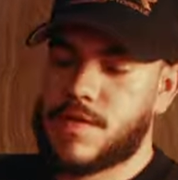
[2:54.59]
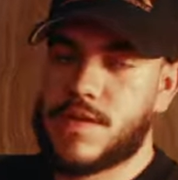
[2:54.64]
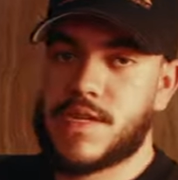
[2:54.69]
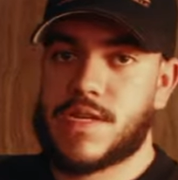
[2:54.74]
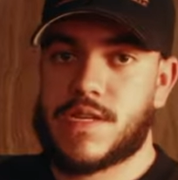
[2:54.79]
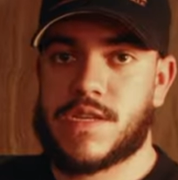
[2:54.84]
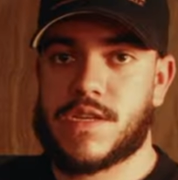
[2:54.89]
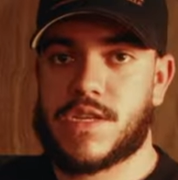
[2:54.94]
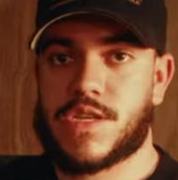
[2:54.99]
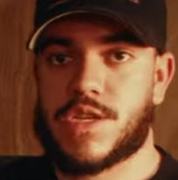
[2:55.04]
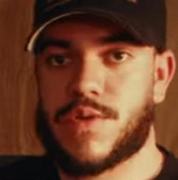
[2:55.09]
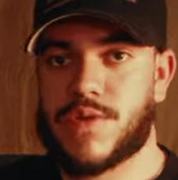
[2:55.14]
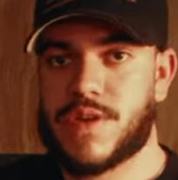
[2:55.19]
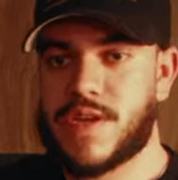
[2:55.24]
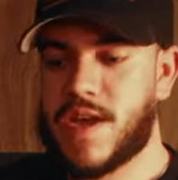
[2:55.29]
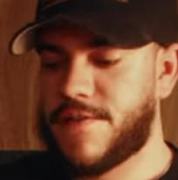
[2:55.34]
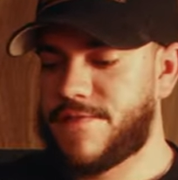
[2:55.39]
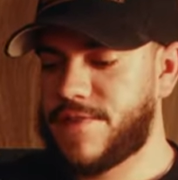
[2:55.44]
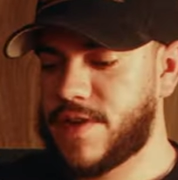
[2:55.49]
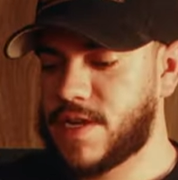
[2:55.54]
This is the Sony
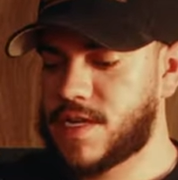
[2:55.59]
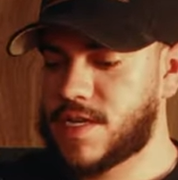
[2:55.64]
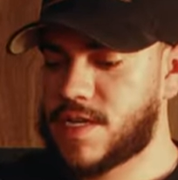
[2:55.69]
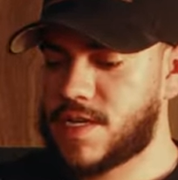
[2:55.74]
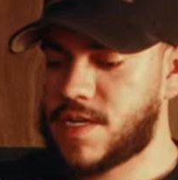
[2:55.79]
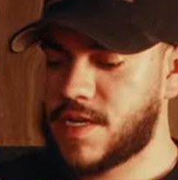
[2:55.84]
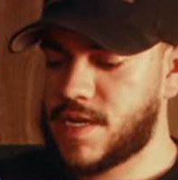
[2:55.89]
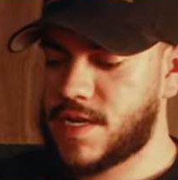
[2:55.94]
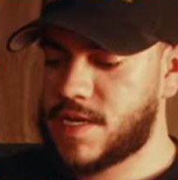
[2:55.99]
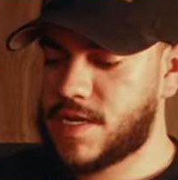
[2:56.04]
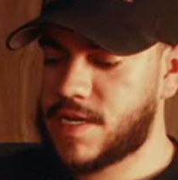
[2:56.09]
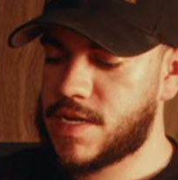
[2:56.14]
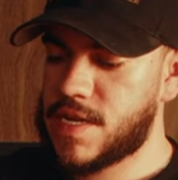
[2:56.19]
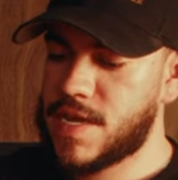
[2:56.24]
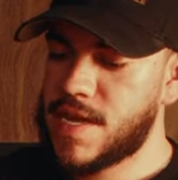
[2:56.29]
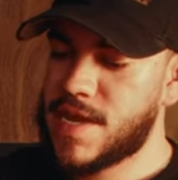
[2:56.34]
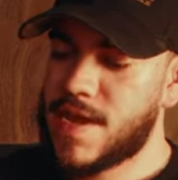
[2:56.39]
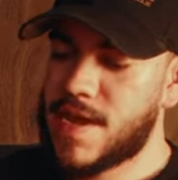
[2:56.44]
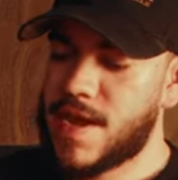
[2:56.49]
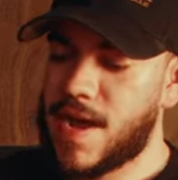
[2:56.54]
FX6.
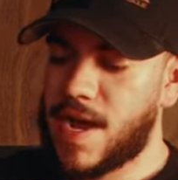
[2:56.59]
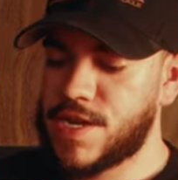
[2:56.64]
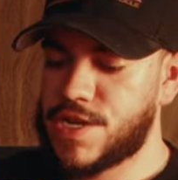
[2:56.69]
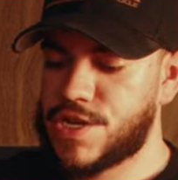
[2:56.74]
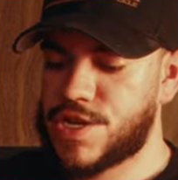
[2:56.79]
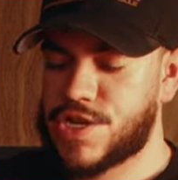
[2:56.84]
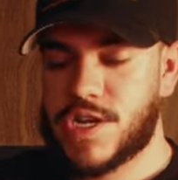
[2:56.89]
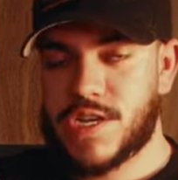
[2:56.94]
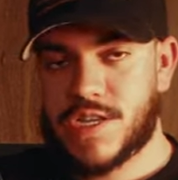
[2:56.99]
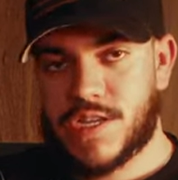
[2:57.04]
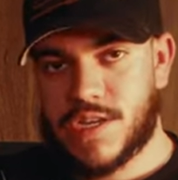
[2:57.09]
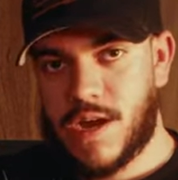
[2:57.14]
I just